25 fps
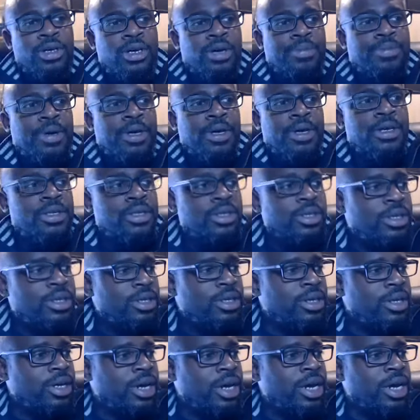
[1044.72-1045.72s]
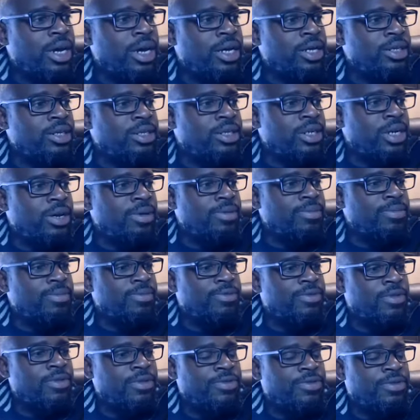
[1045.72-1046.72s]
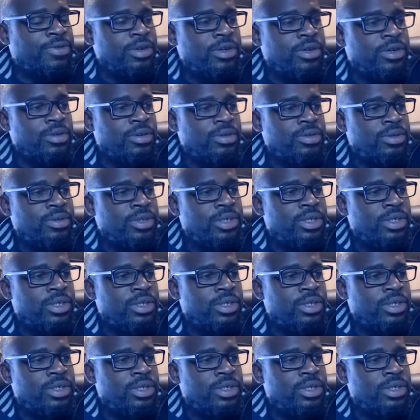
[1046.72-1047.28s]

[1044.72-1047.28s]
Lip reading: opinion, and feel free to